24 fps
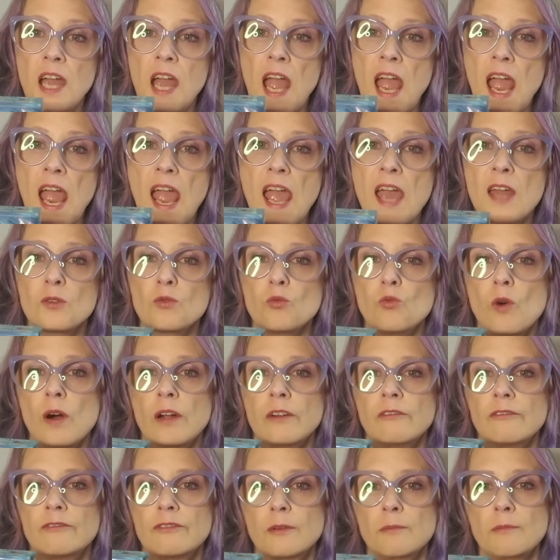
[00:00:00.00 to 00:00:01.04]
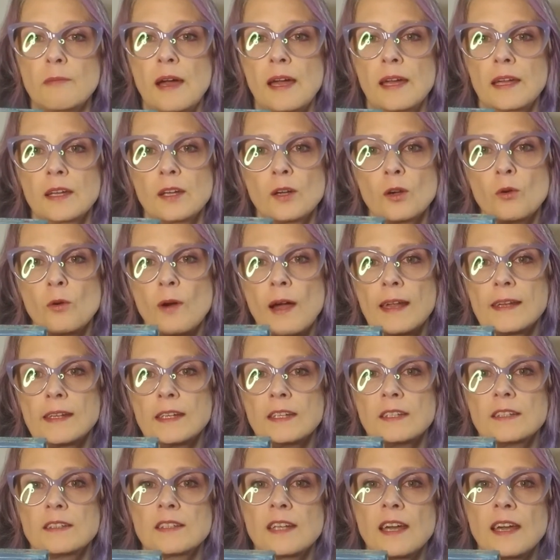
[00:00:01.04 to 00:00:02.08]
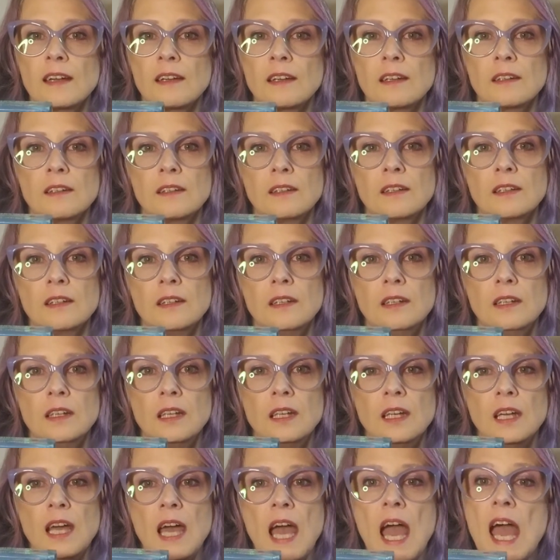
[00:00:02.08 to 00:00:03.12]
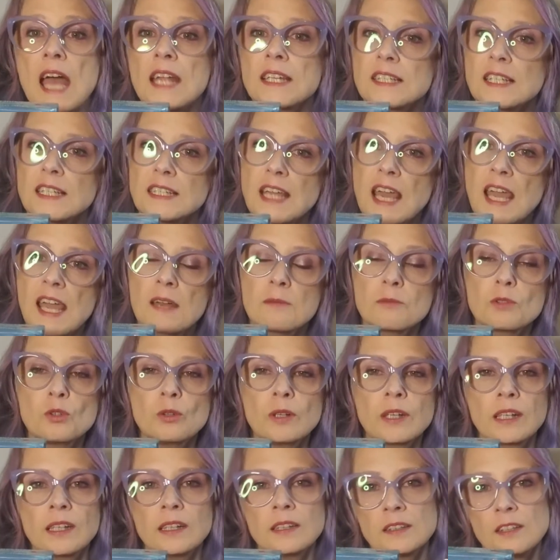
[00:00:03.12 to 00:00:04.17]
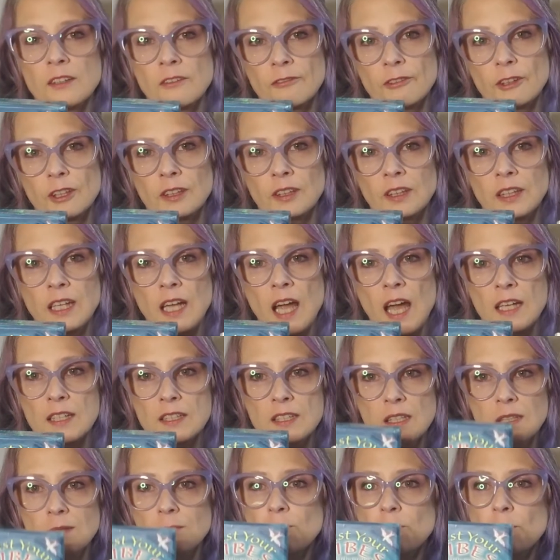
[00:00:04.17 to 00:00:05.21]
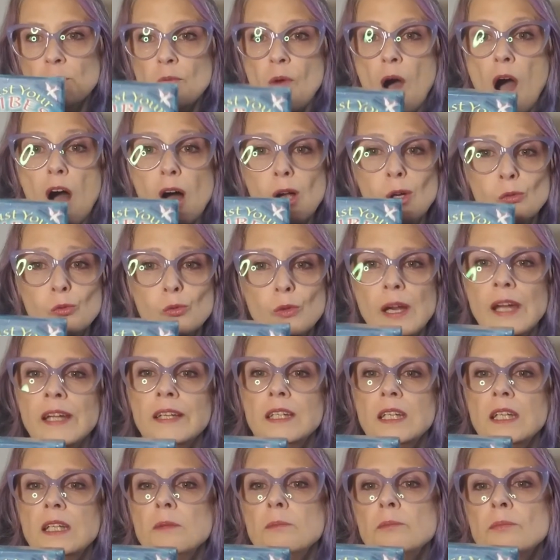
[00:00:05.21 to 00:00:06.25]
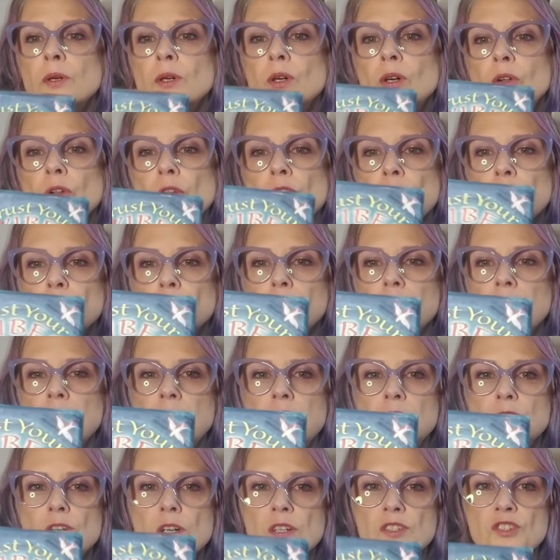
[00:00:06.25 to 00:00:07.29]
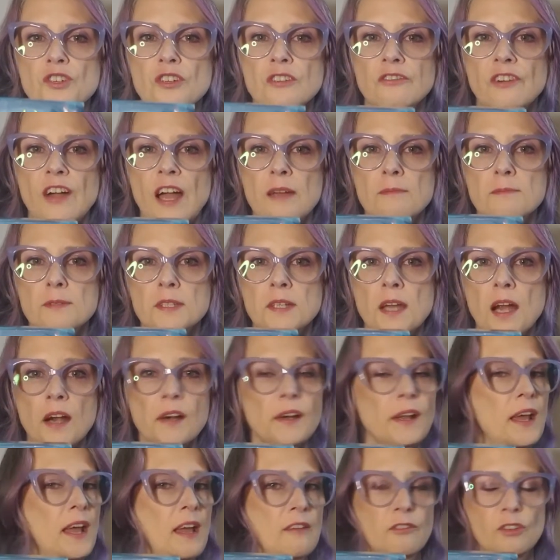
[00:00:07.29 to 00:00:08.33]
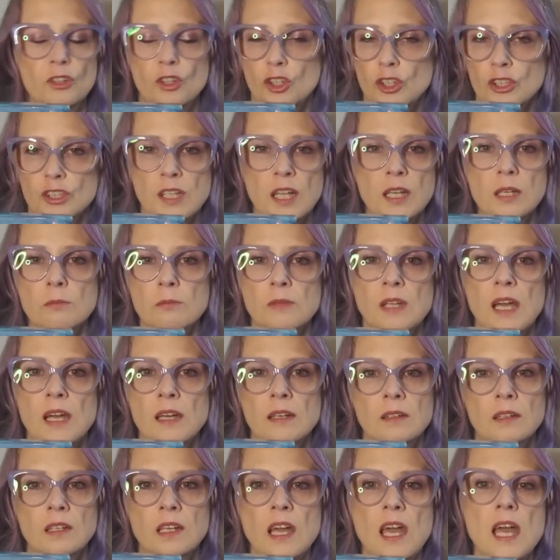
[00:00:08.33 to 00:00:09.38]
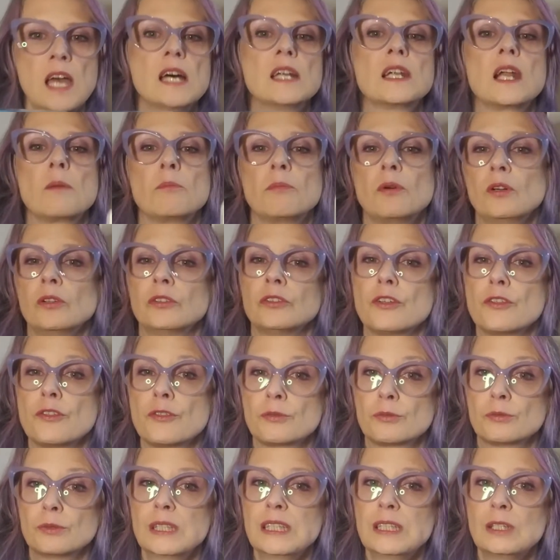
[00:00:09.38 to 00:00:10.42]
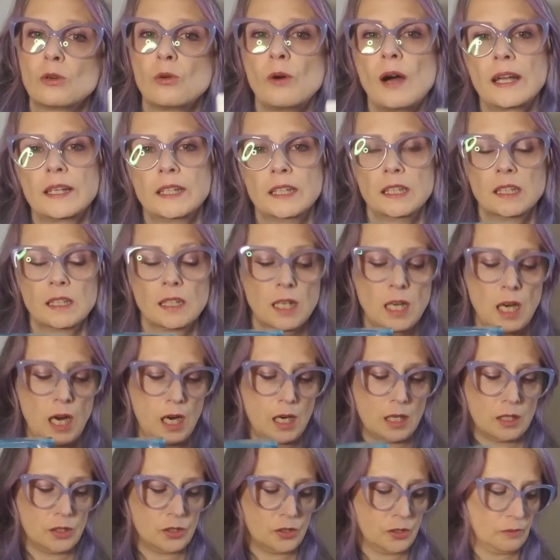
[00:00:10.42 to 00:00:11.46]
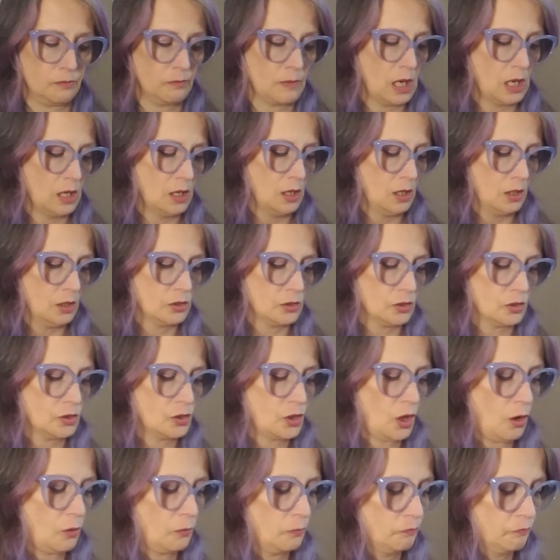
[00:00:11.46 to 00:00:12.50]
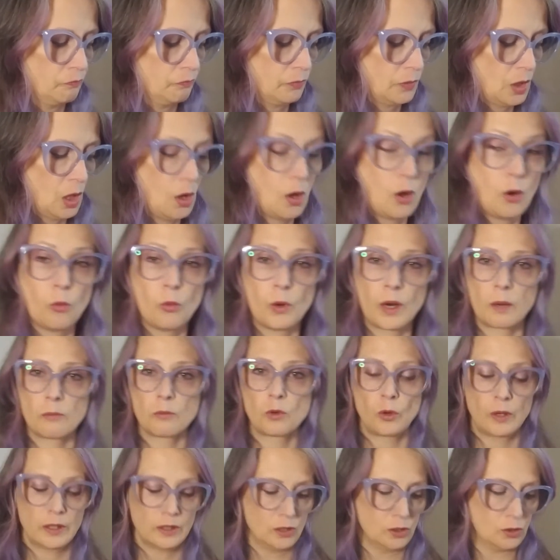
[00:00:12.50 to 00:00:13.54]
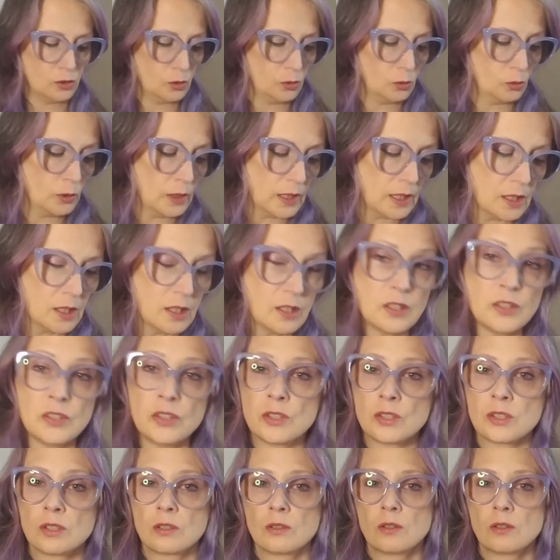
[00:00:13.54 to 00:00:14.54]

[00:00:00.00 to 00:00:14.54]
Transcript: and 1 from my Kuan Yin deck. Today I'm doing it differently. I did already pull 3 Trust Your Vibes card. I haven't looked at them yet. And I pulled 3 Kuan Yin cards. So what I'm going to do is